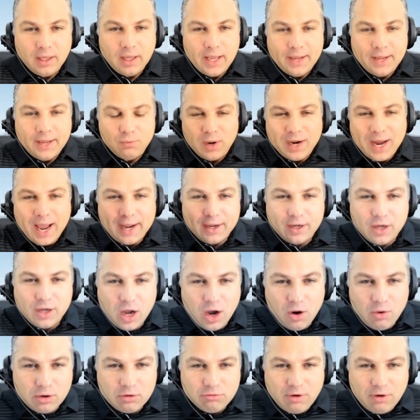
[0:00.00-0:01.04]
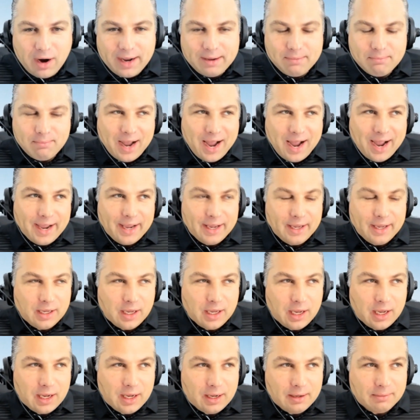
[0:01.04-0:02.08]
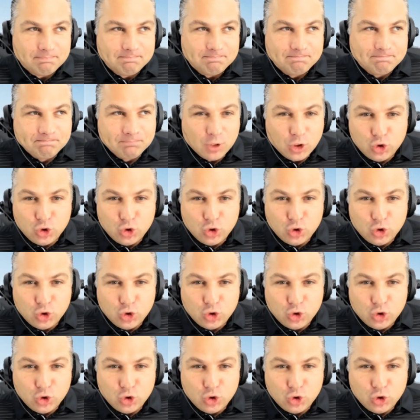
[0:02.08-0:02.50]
And when I go and write my um,